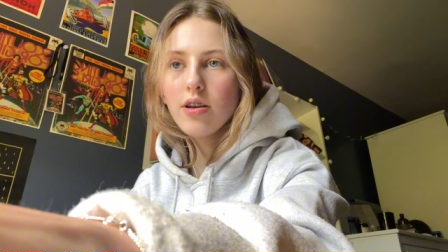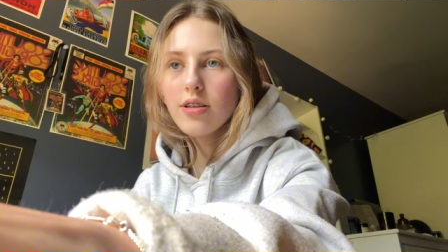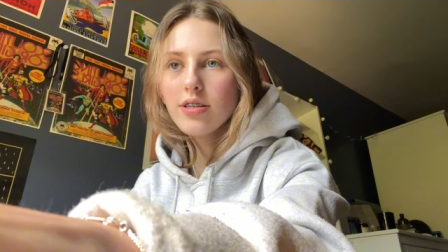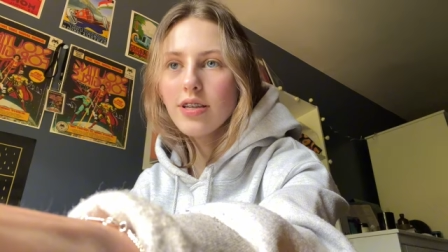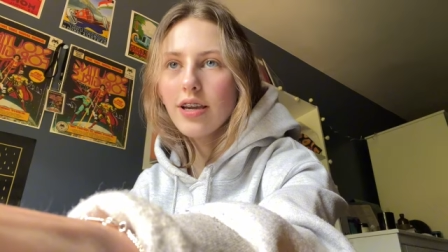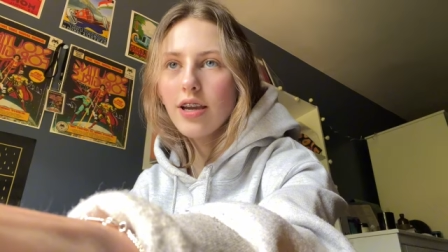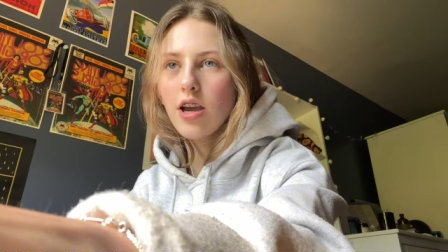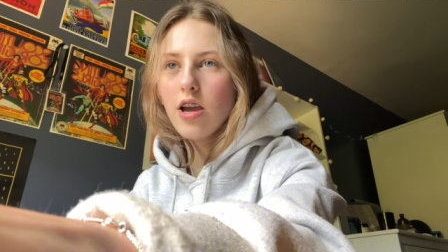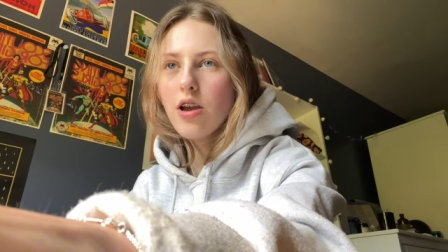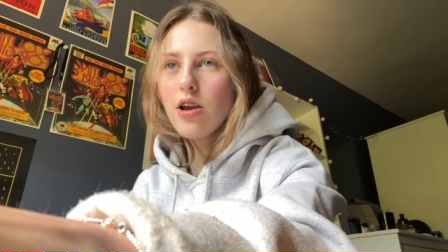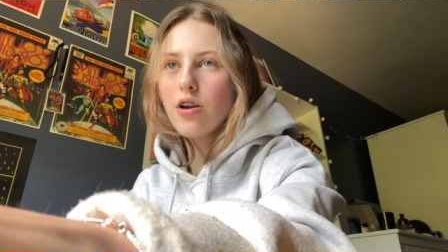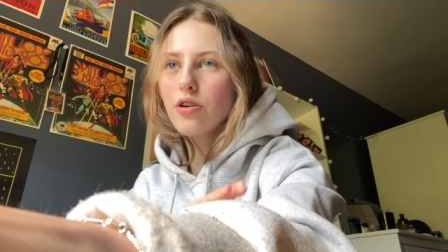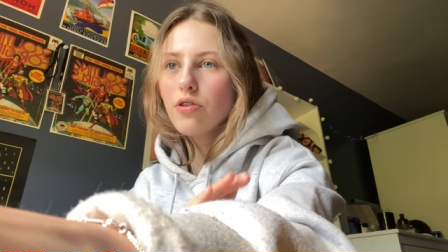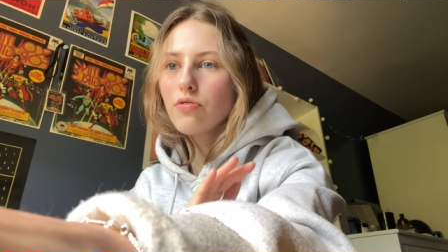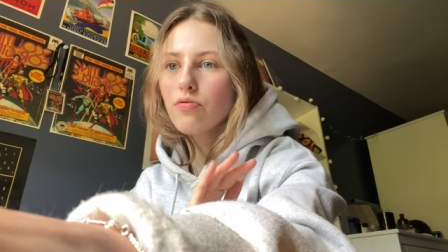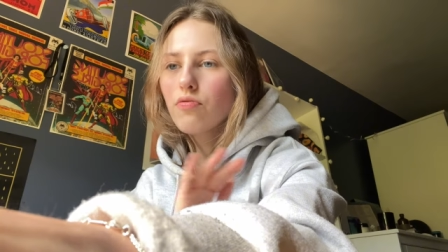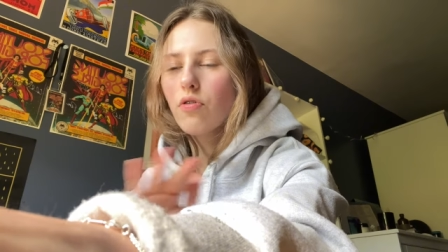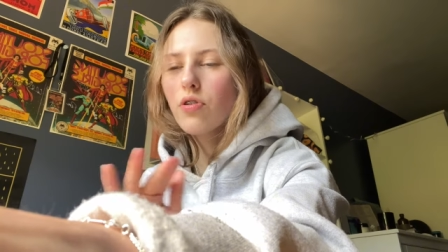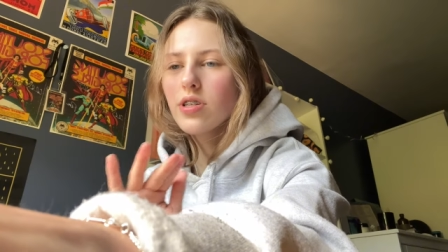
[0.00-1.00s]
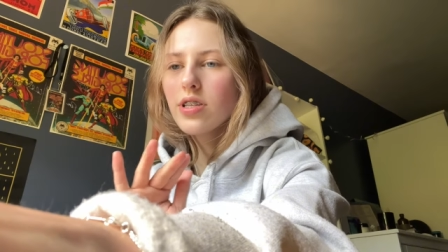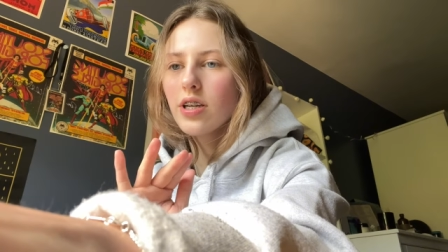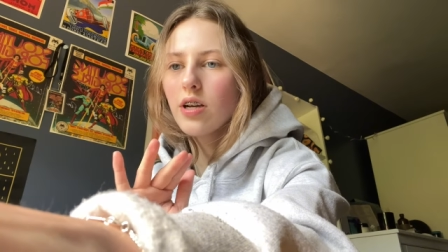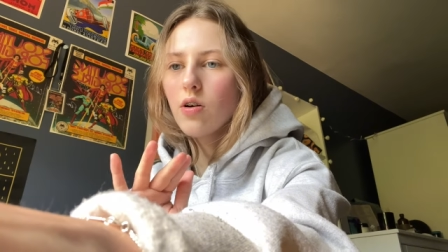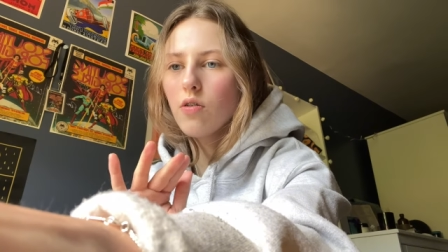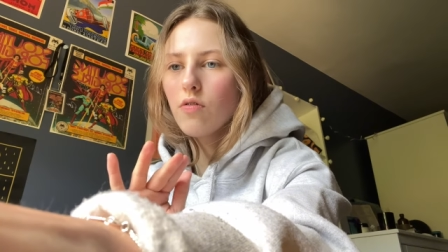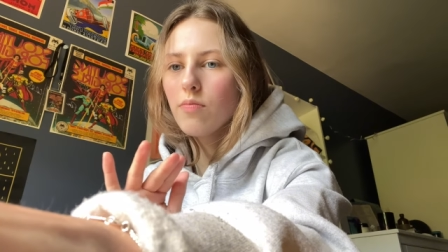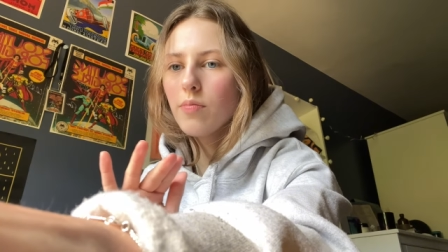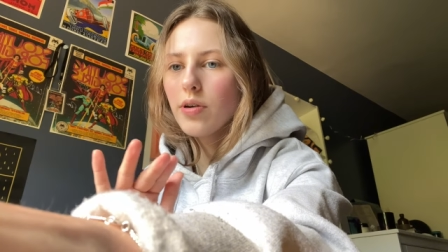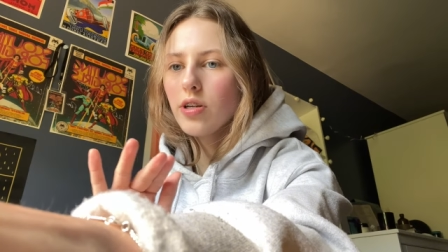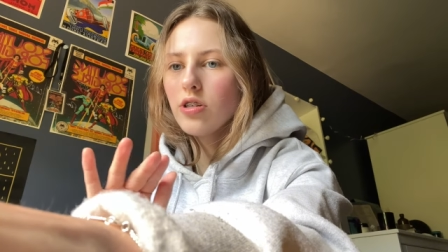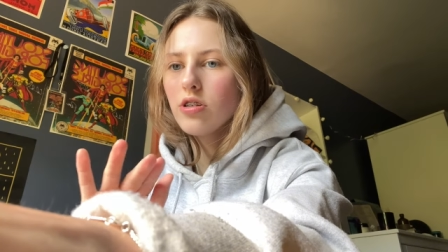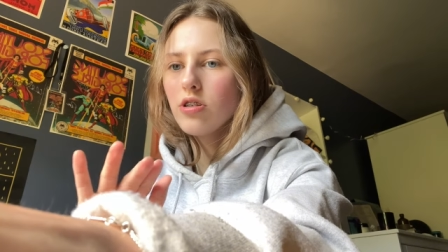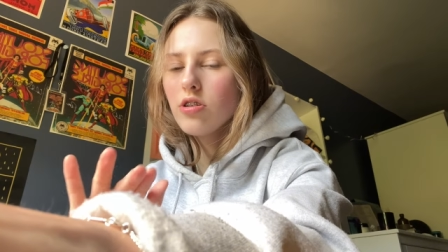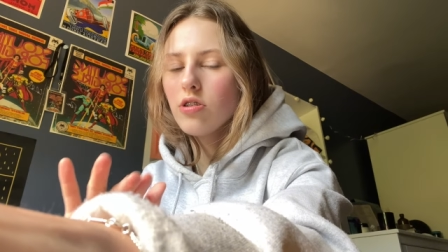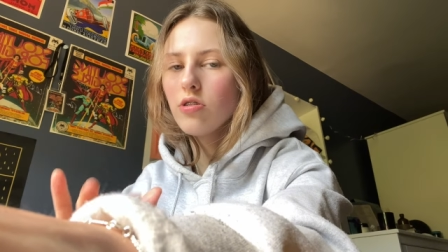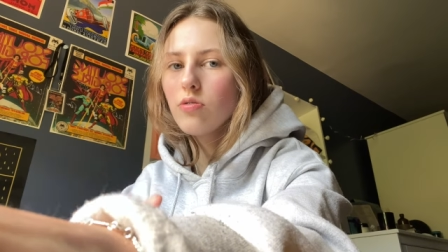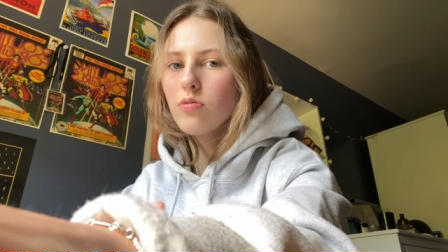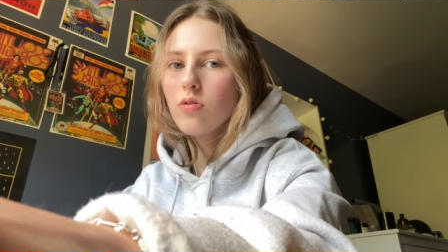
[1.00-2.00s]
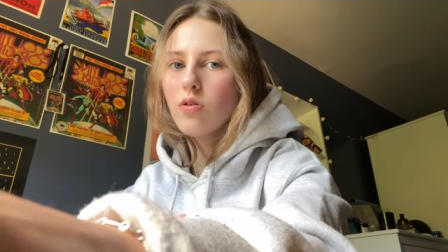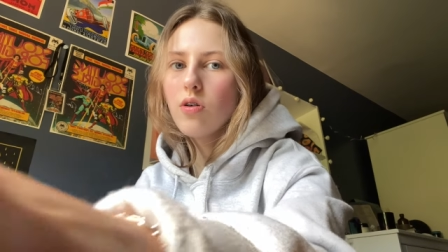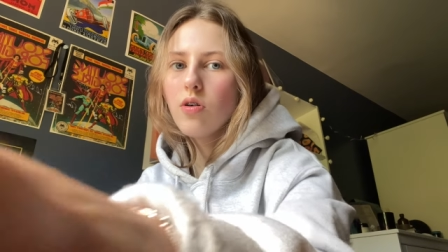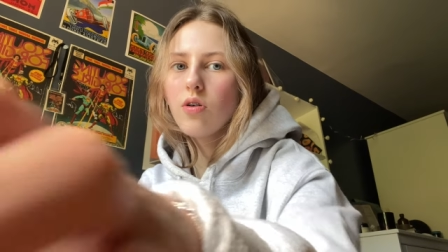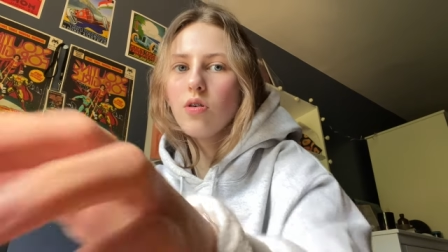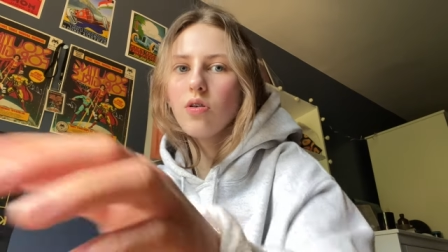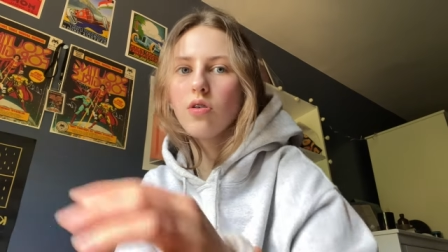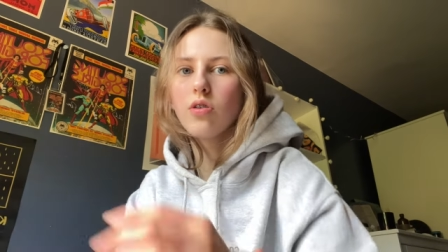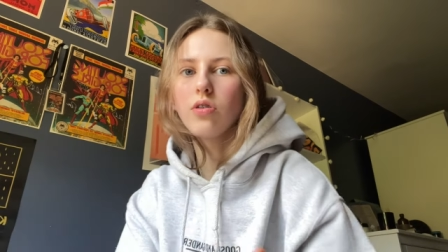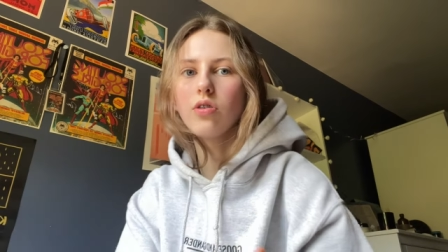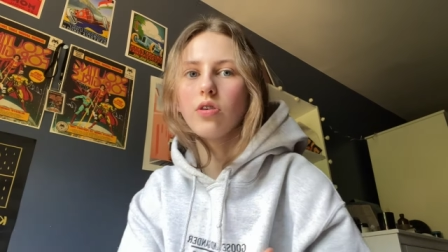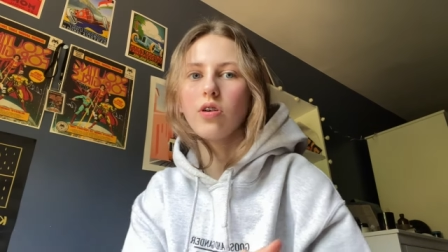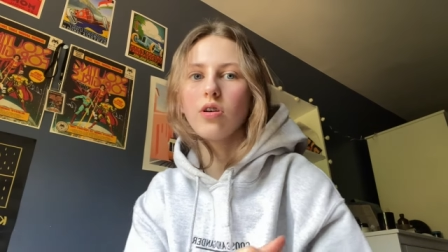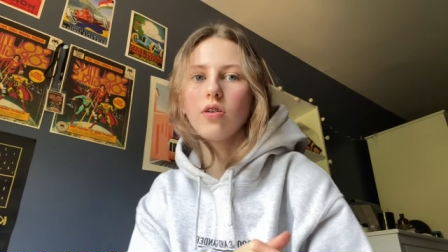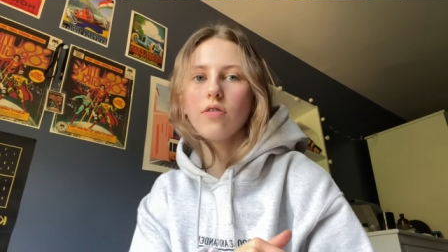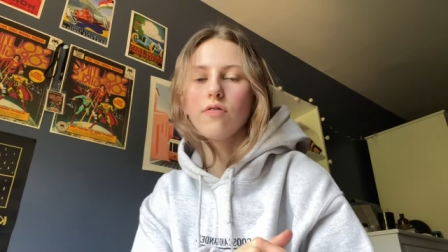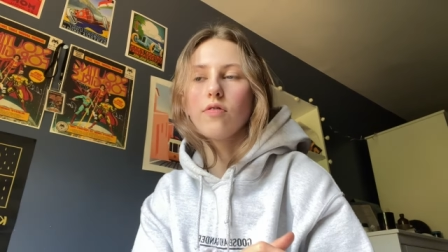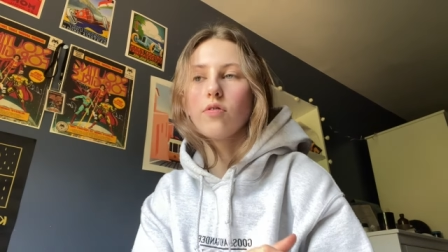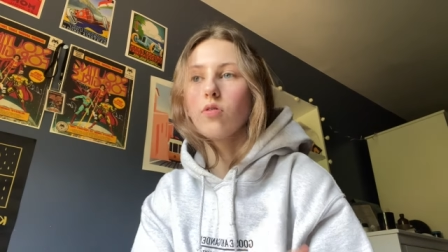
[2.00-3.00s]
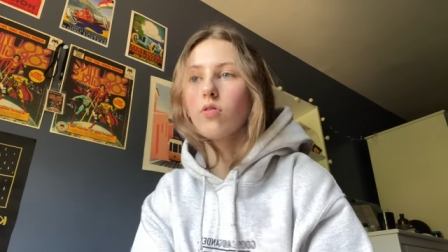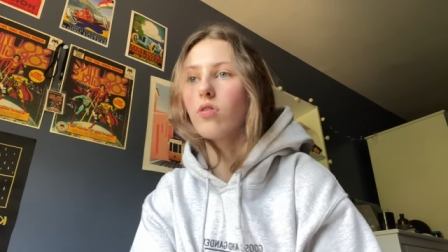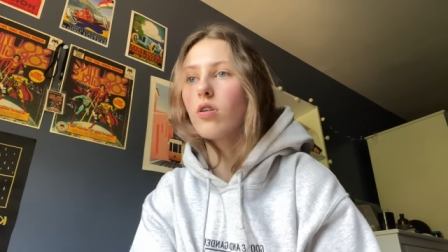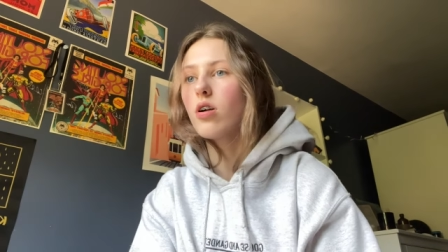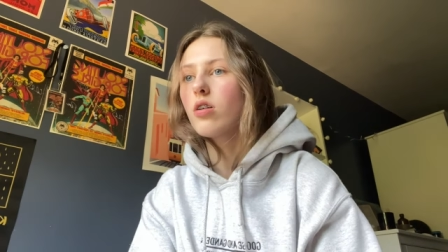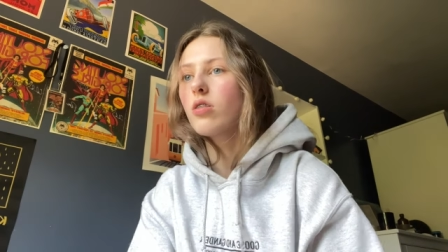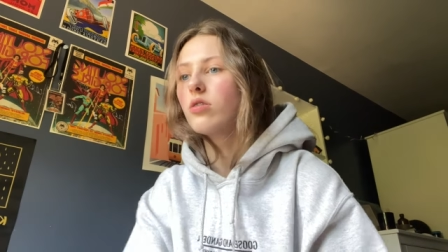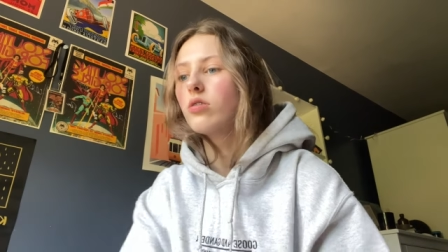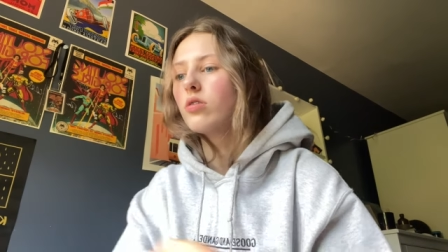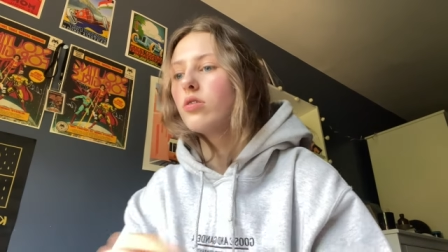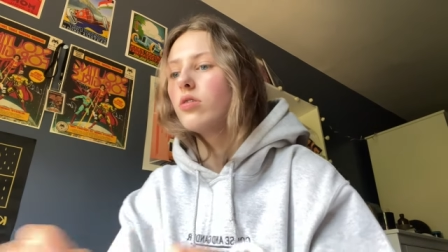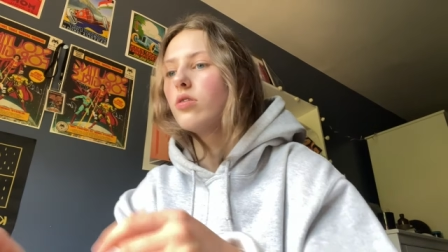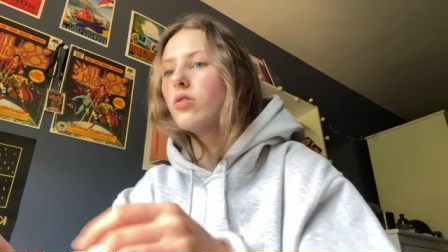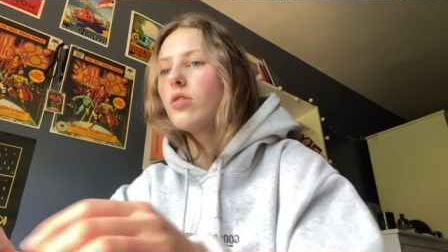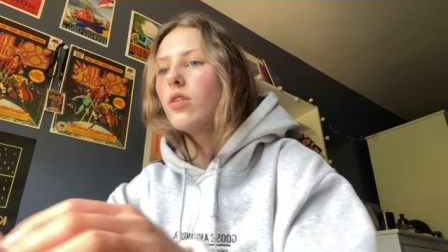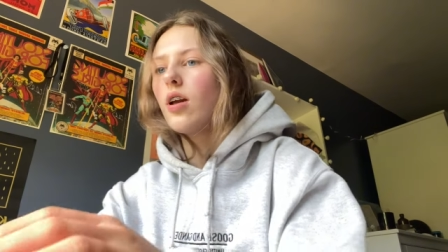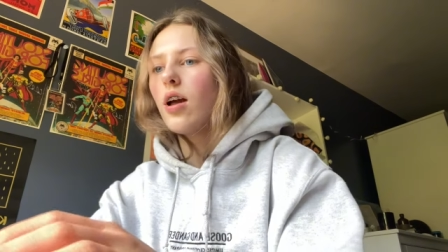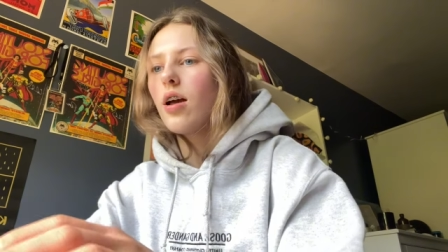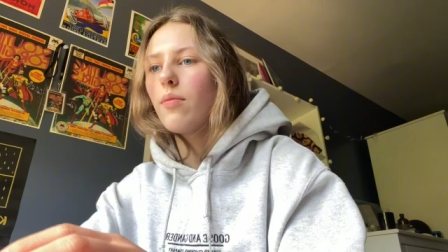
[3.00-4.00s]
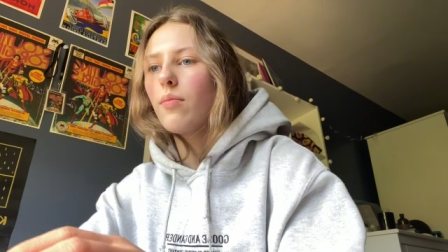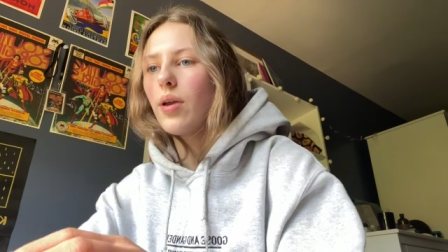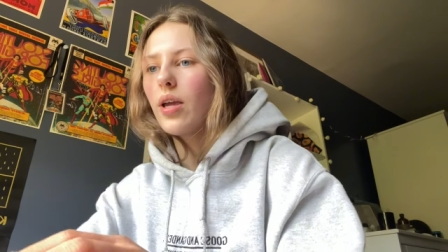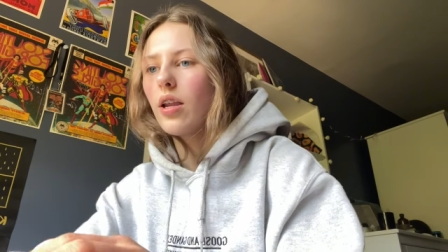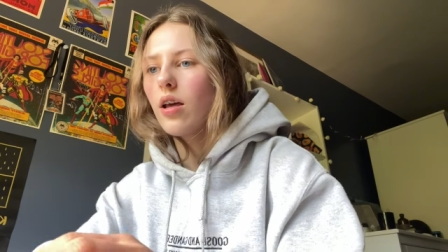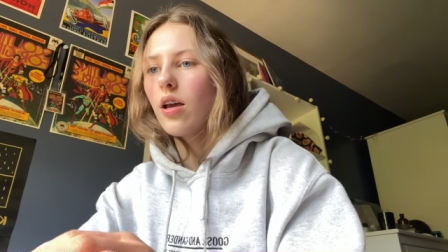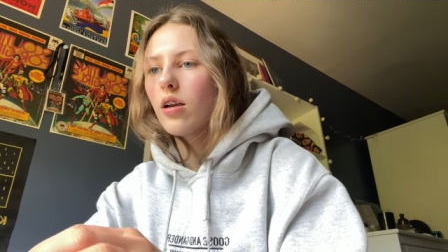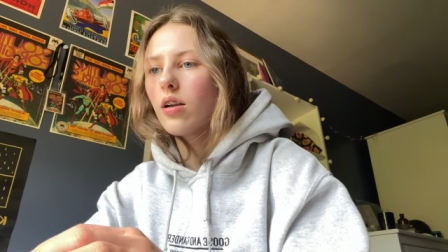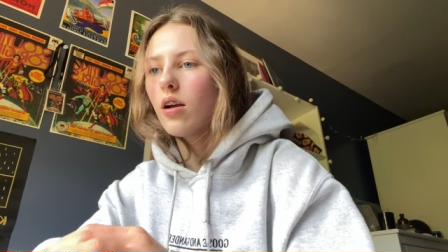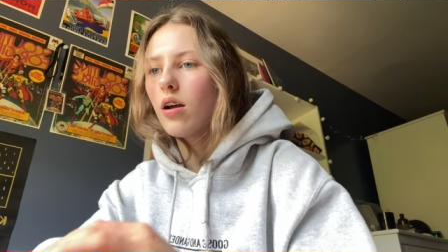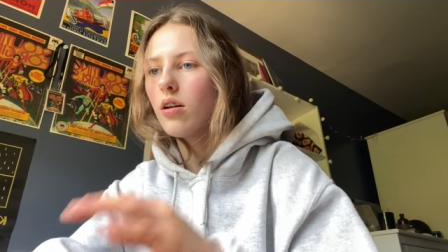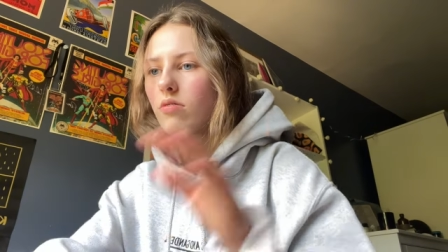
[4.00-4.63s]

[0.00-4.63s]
It's like crossing off my to-do on Flora and being like,